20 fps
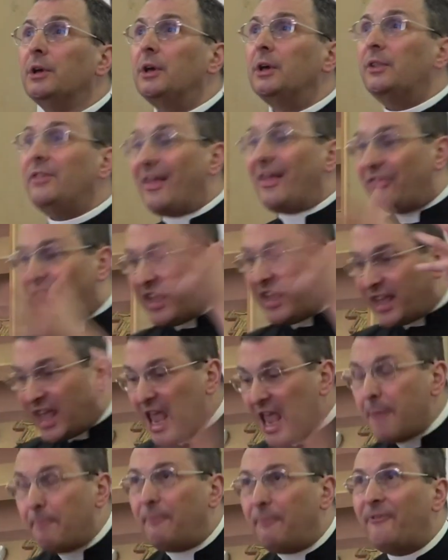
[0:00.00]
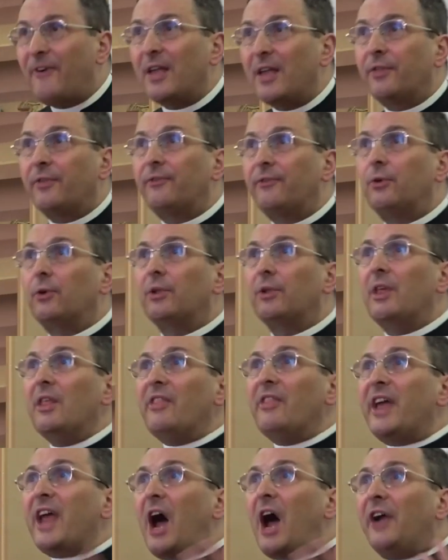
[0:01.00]
That they keep faithful.
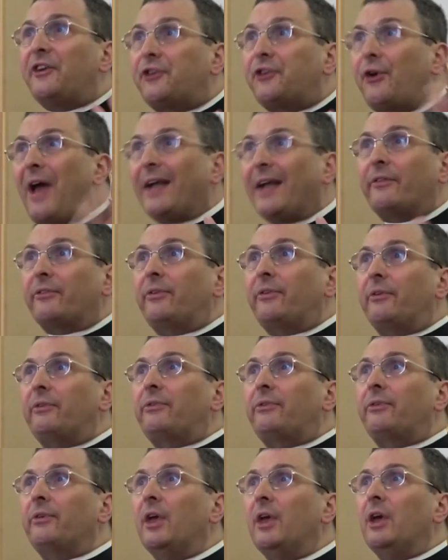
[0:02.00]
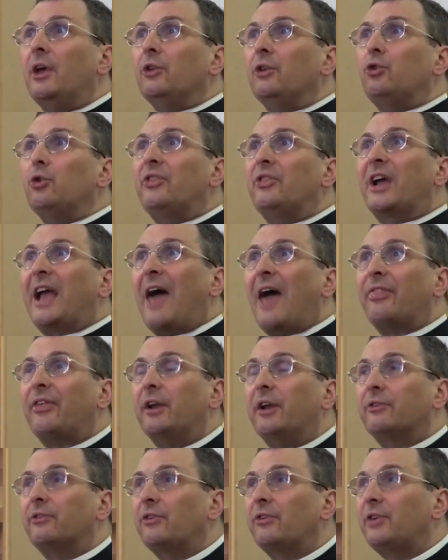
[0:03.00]
They are attracted to the
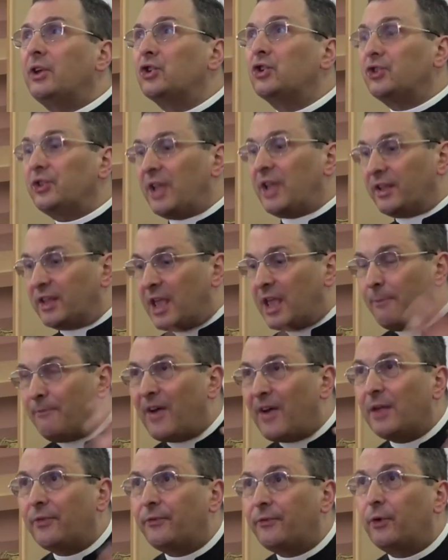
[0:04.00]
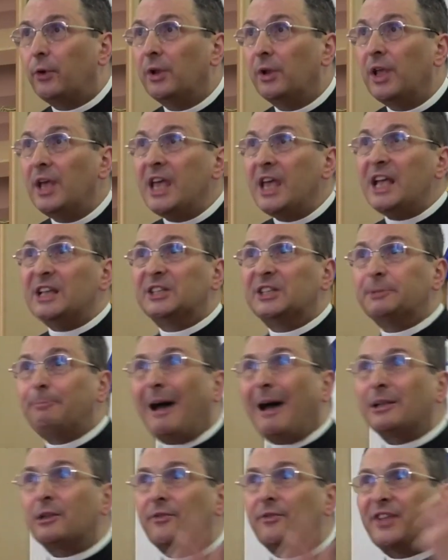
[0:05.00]
Catholic tradition and keep faithful in
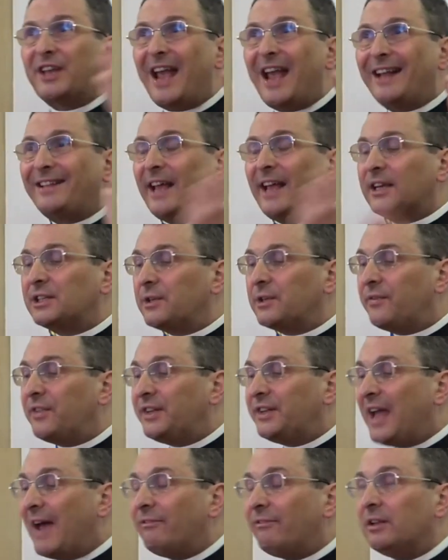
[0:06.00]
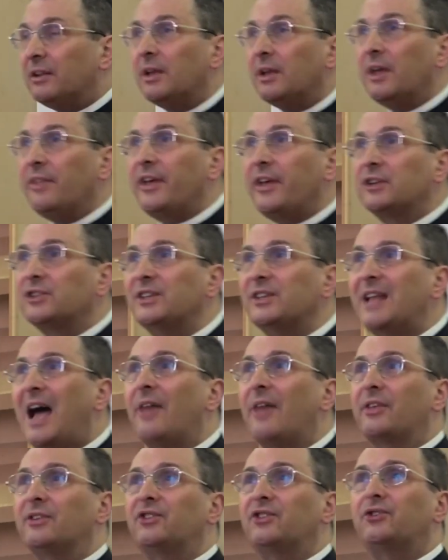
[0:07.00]
spite of the attacks of the devil. There is
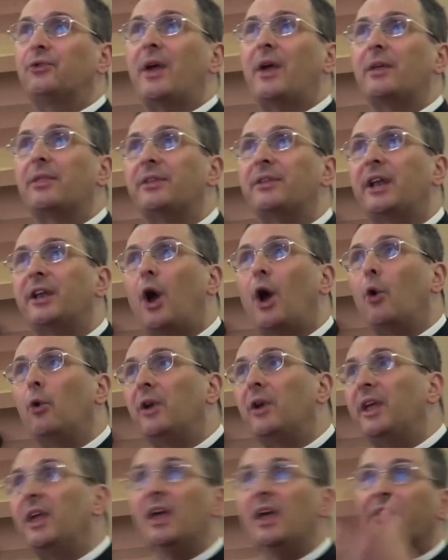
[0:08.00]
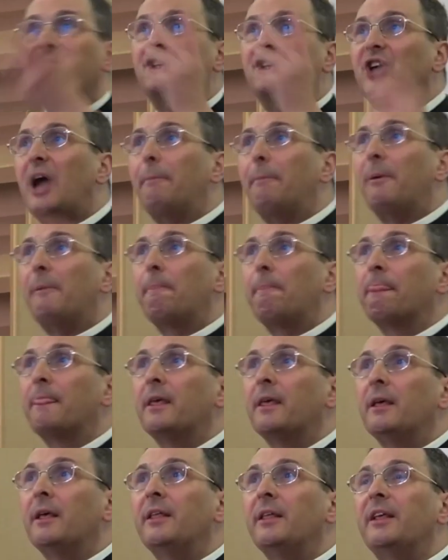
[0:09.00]
another strength, not only the chapel.
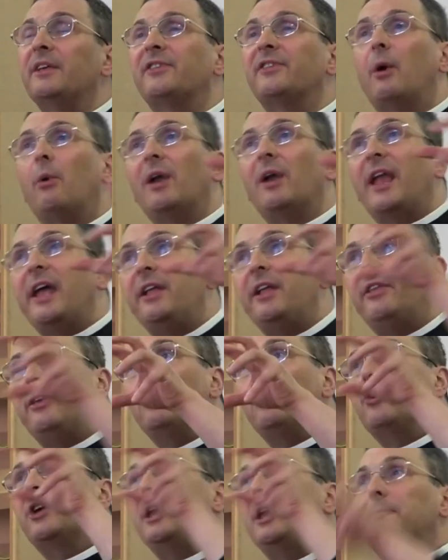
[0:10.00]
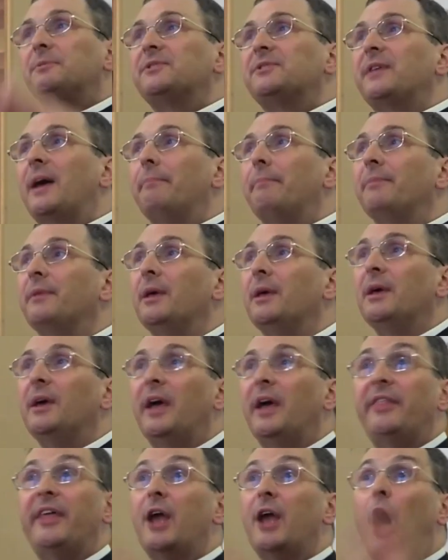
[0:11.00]
There's Our Lady who keeps them.
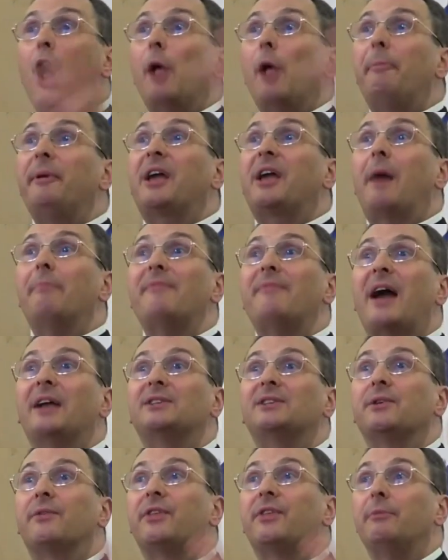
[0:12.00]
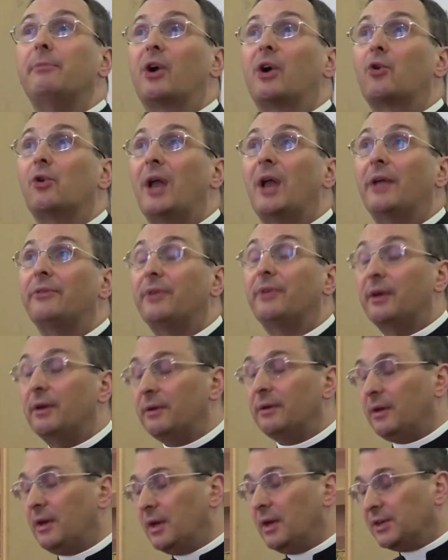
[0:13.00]
And they all become Knights of the Immaculata.
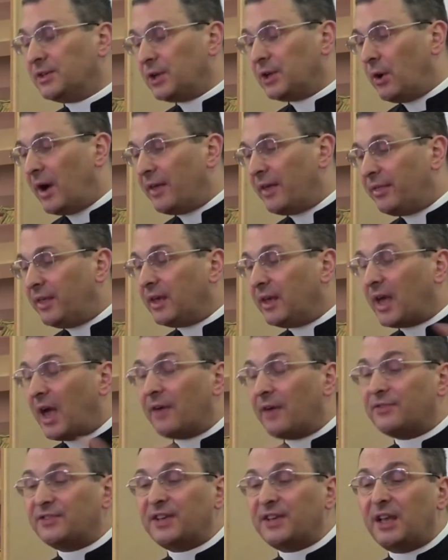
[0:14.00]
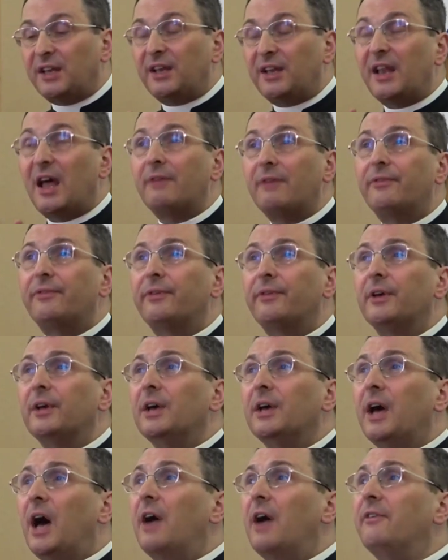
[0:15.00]
So I think I've said enough.
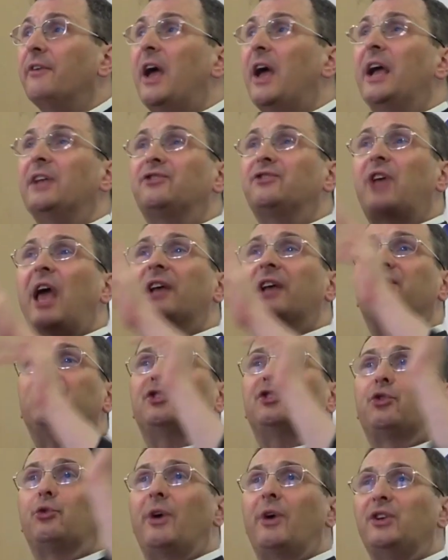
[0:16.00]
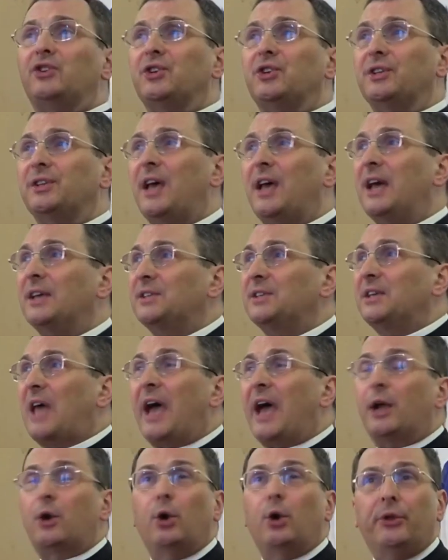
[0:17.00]
I've exaggerated as
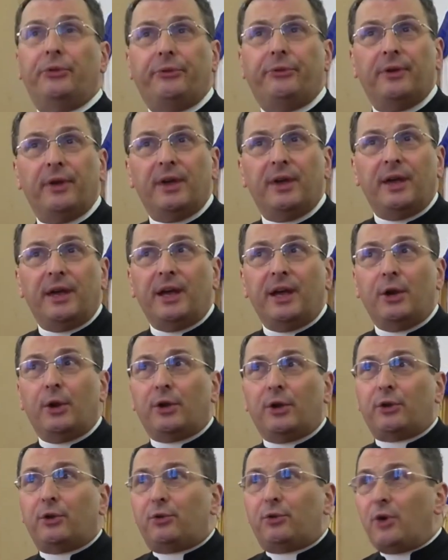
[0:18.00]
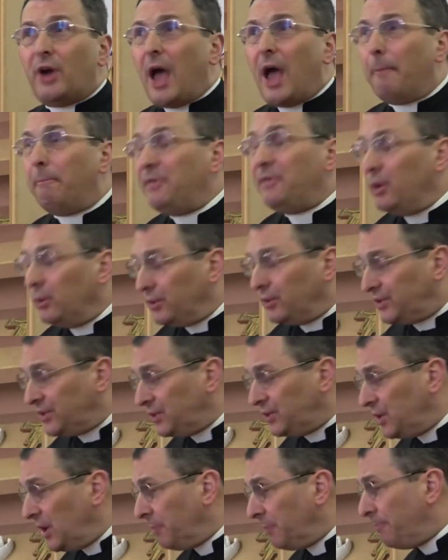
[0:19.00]
I could in order to abuse
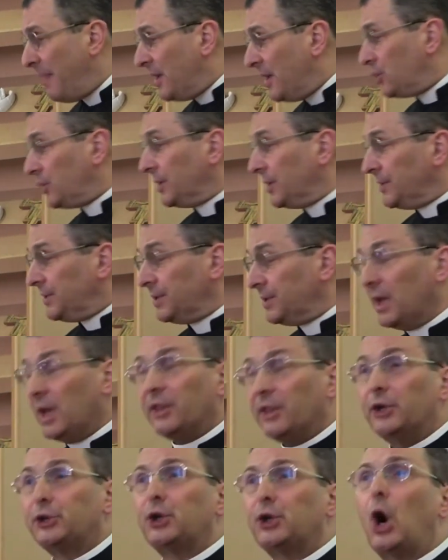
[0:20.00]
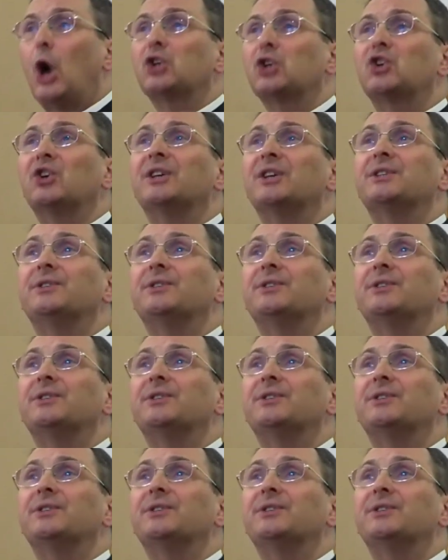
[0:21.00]
your patience. The torture is